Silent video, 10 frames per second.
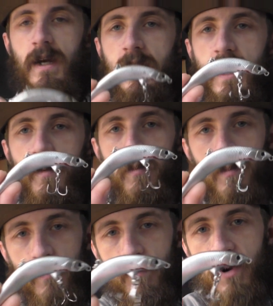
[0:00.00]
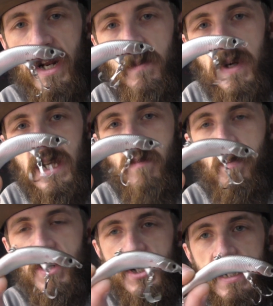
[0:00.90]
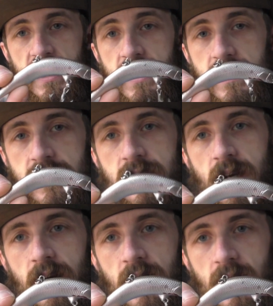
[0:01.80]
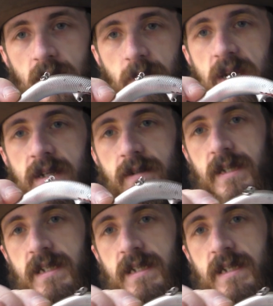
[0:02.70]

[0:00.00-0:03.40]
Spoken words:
Now, Brandon picked up a bunch of these. He